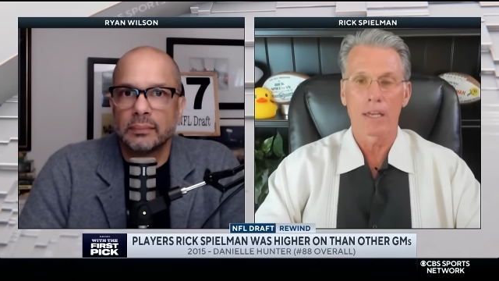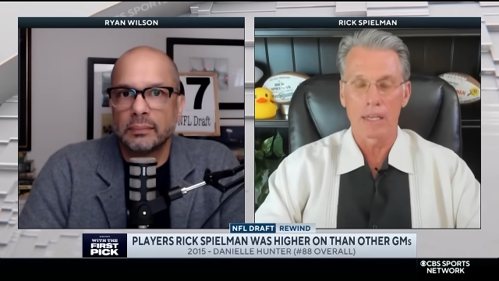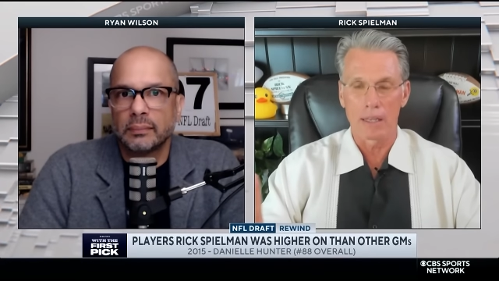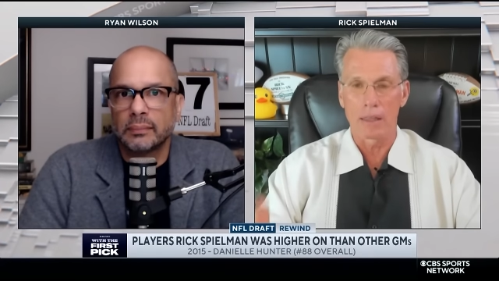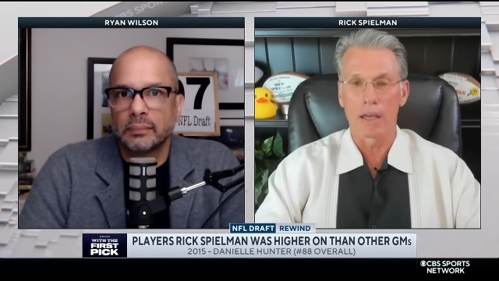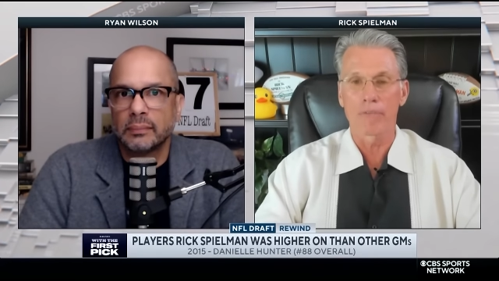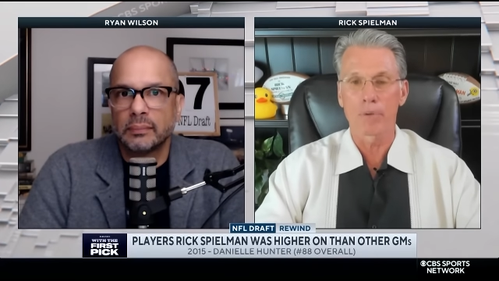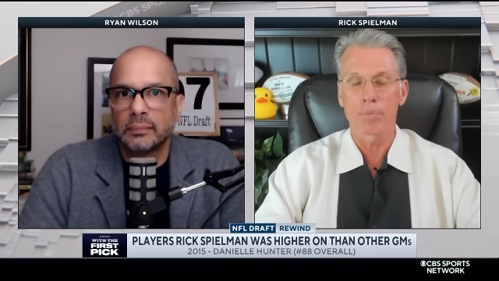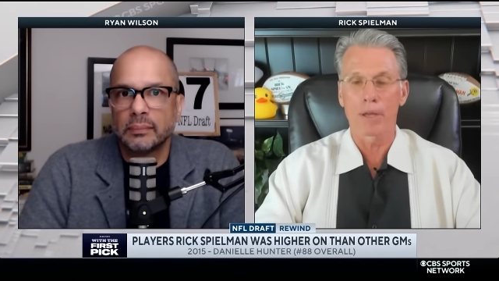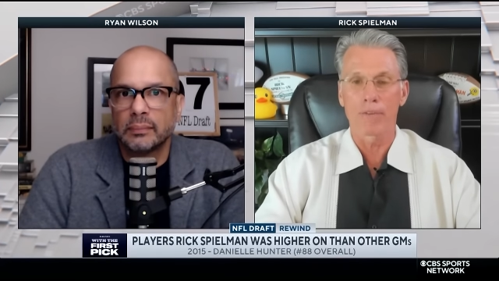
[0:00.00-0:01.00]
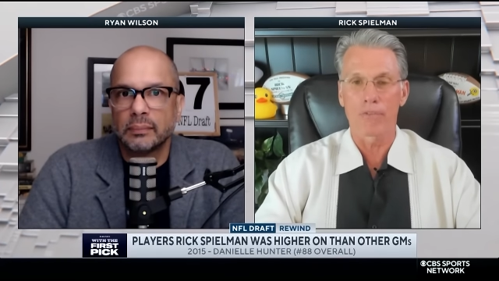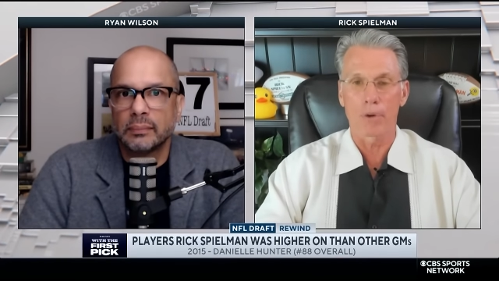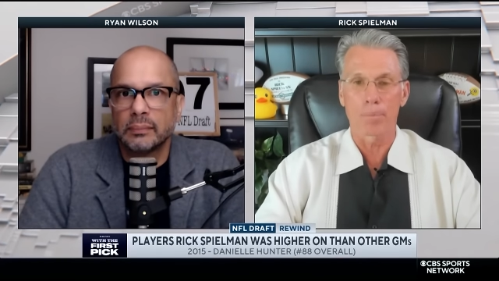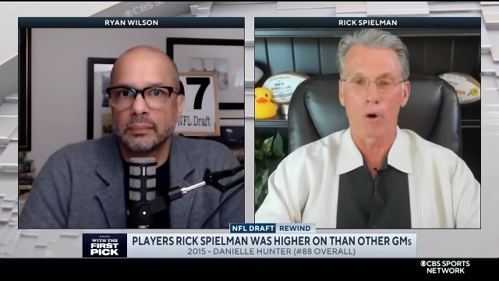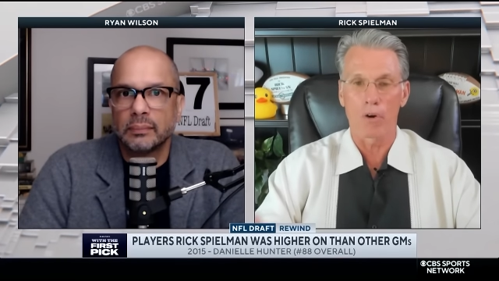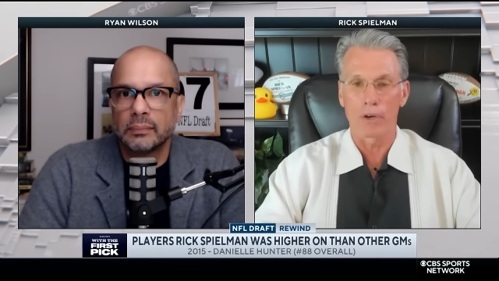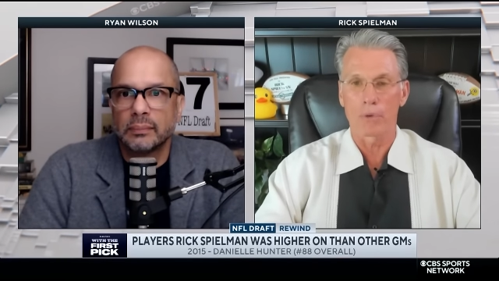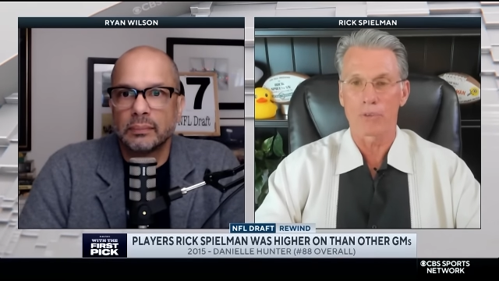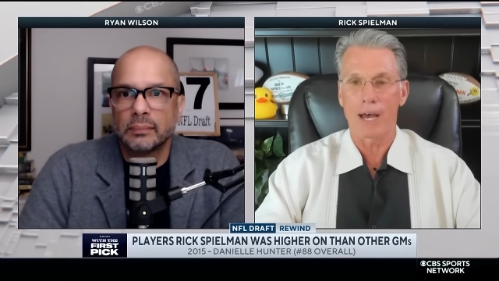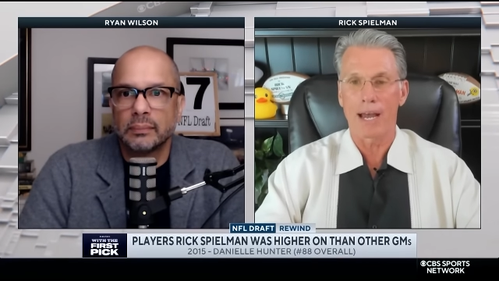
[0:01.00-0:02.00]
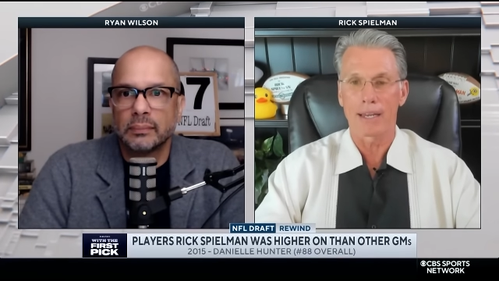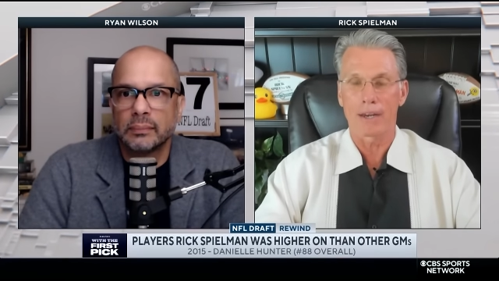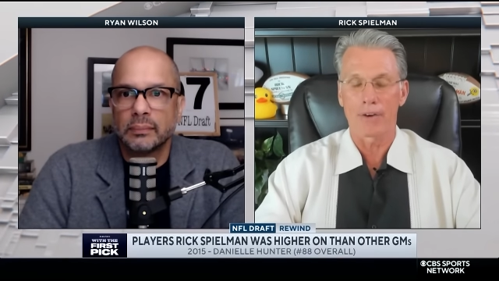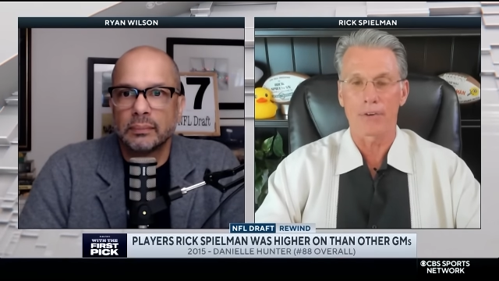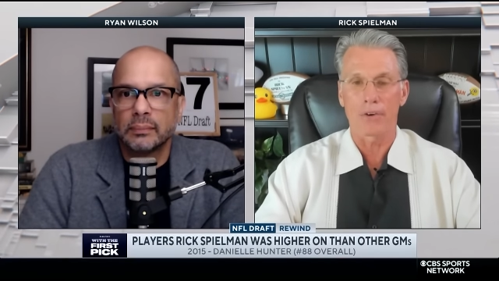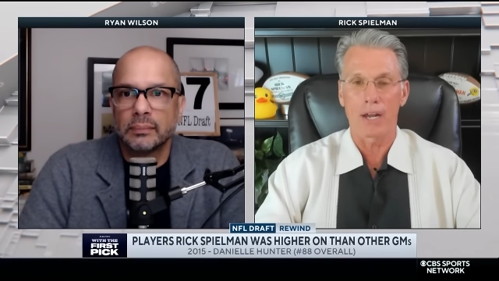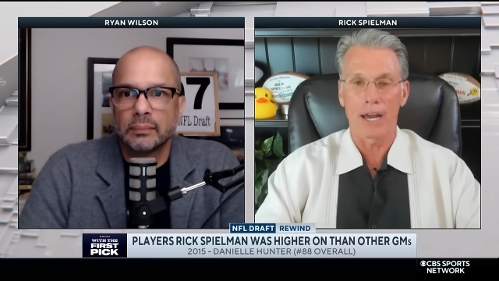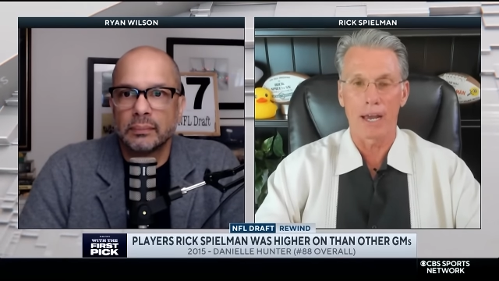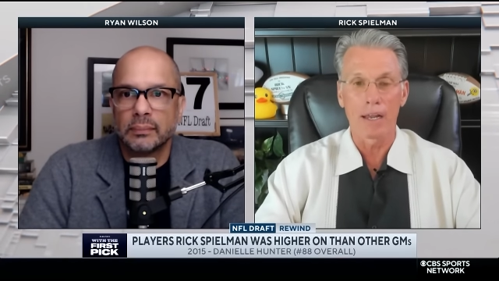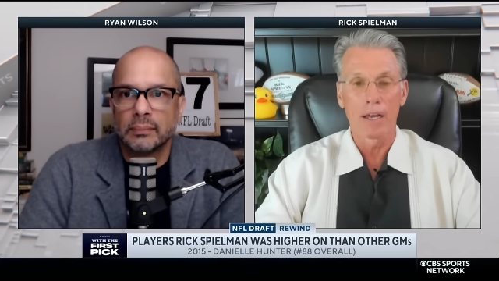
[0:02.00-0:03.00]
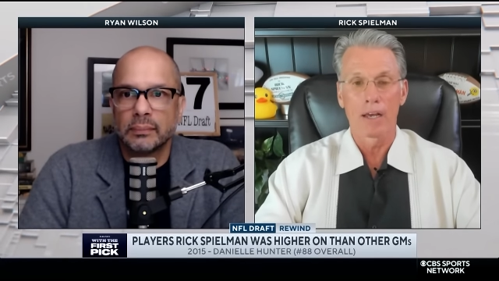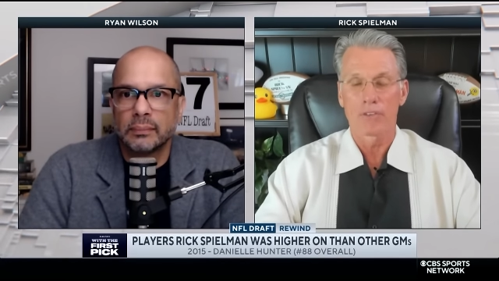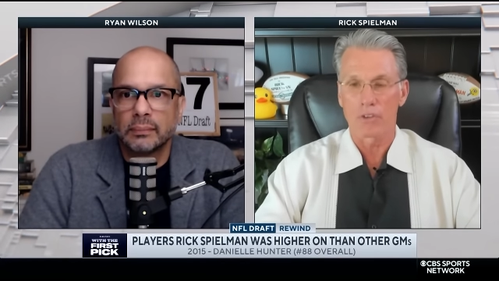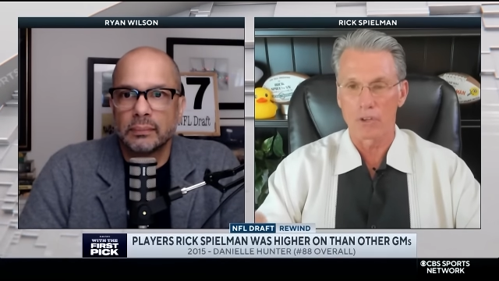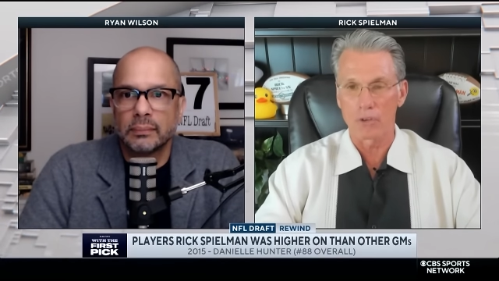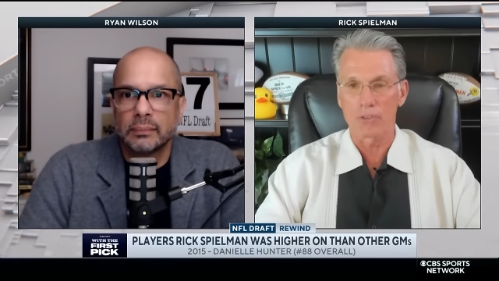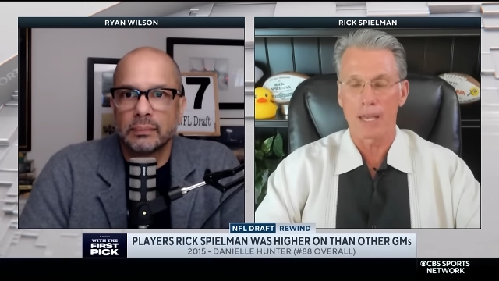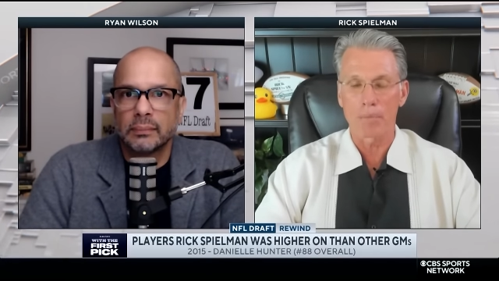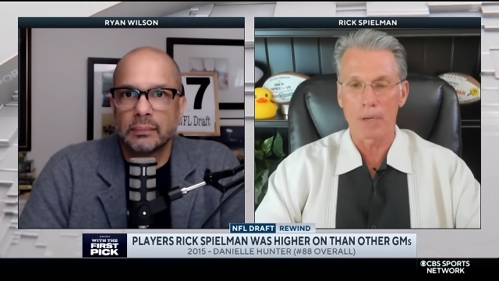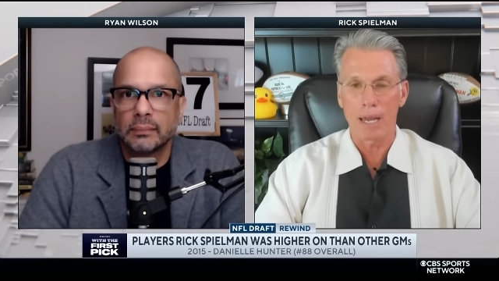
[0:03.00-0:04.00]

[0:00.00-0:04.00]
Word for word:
Speaker 1: he loved to play football and he was a high character guy. So those type of